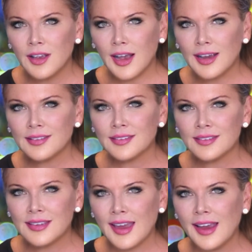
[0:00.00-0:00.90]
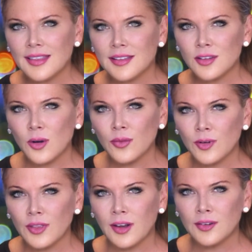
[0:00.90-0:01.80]
ISIS K, that's over
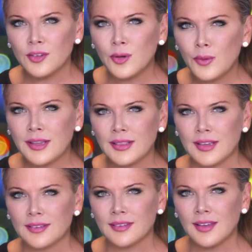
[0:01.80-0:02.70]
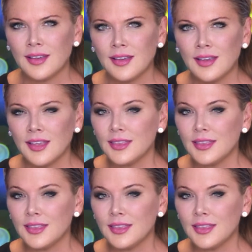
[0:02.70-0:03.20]
there doing this. The